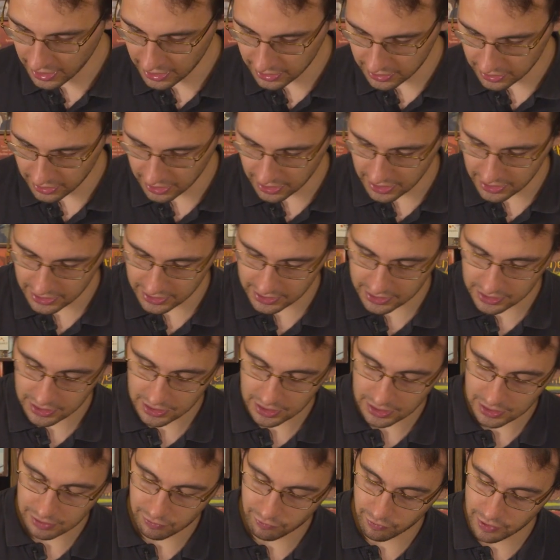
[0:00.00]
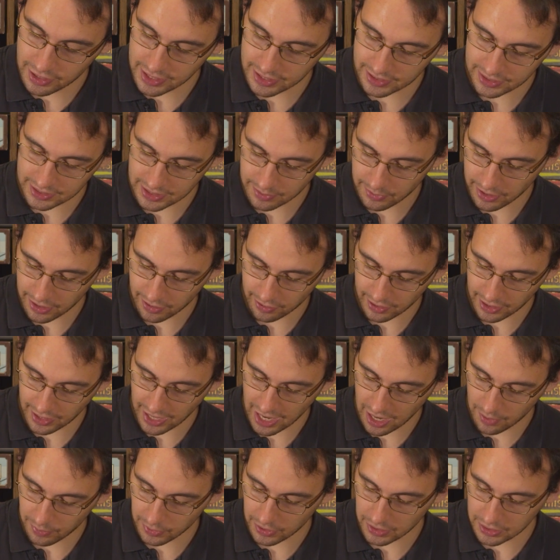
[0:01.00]
next dice, a really similar thing
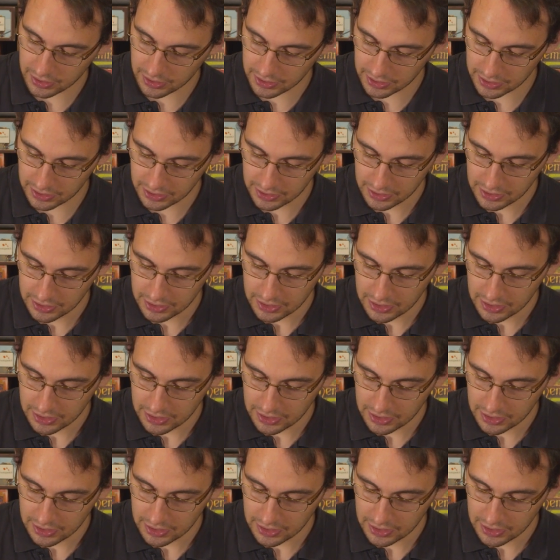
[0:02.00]
happens.